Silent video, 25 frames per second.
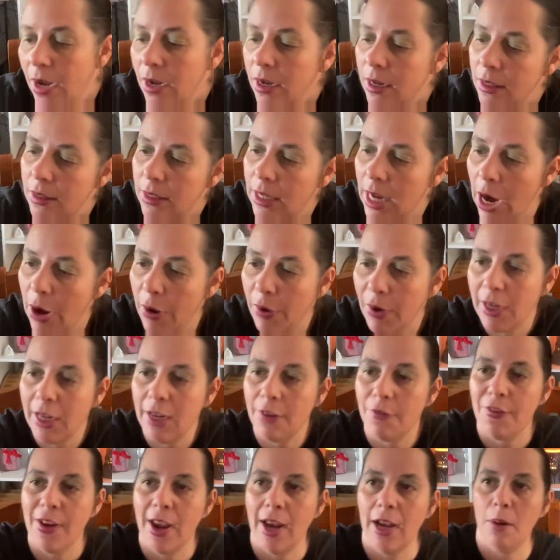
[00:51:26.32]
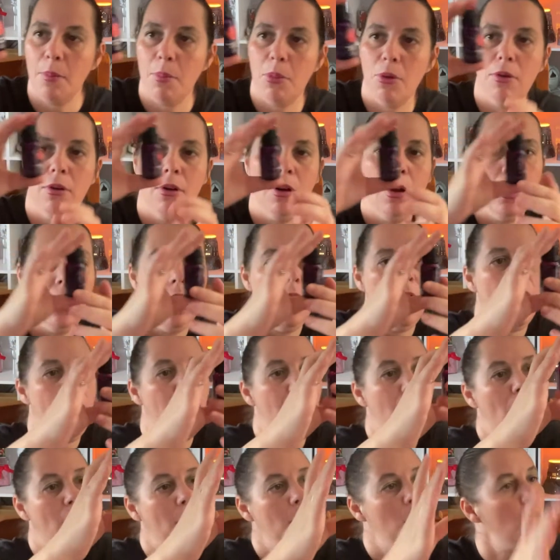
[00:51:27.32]
is currently available.
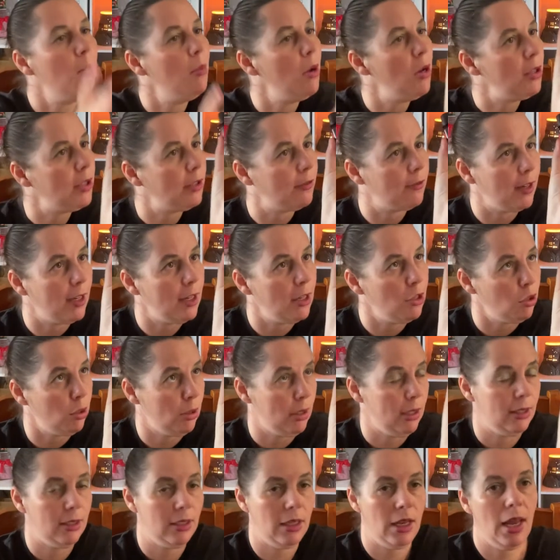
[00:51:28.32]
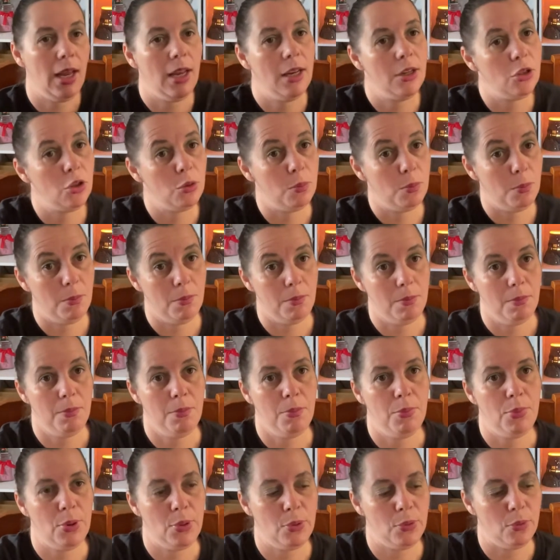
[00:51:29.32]
And I'm almost finished this large
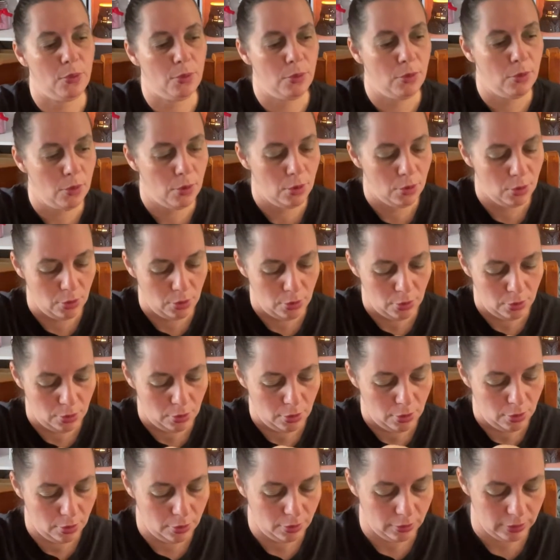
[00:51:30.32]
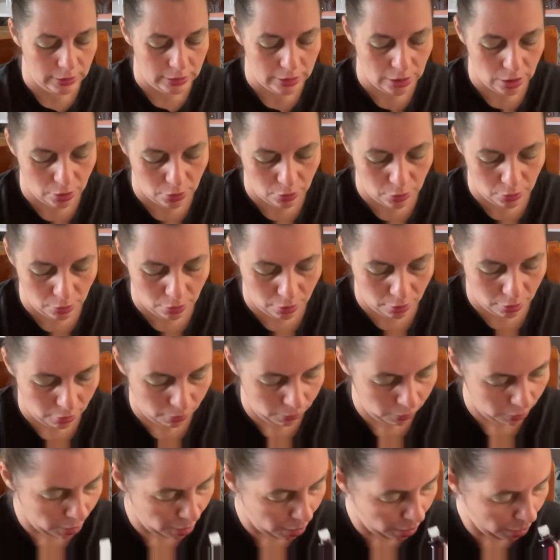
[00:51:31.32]
bottle. So
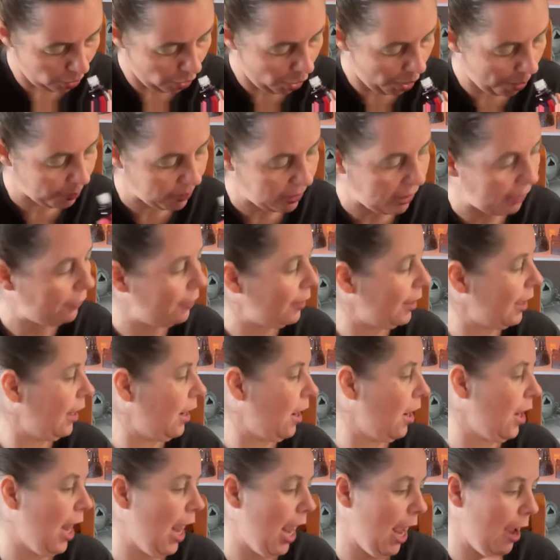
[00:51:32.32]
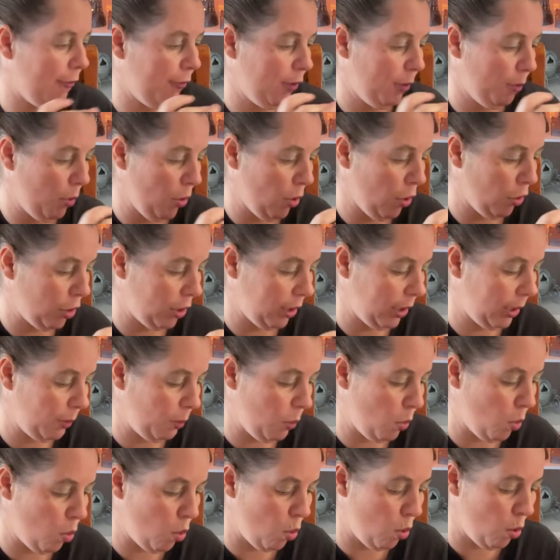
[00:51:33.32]
I'm definitely going to have to purchase
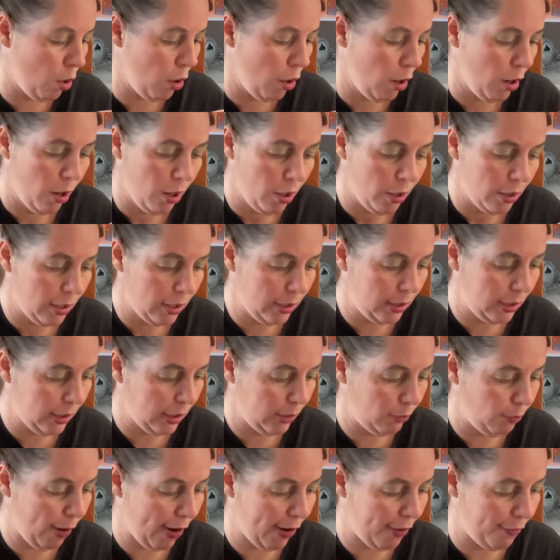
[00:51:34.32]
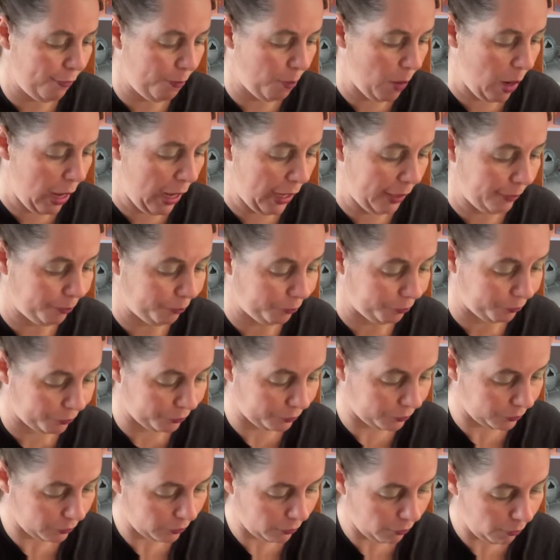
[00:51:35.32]
more. This is one of my
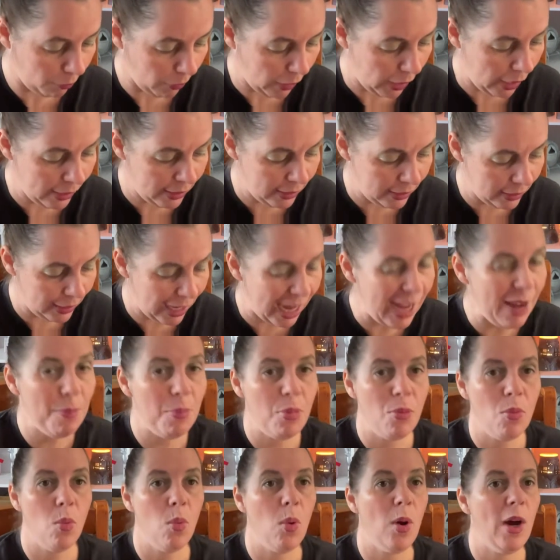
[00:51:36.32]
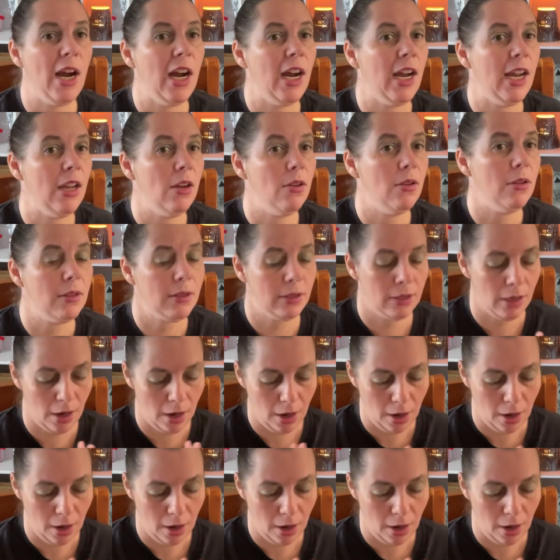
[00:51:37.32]
staple oils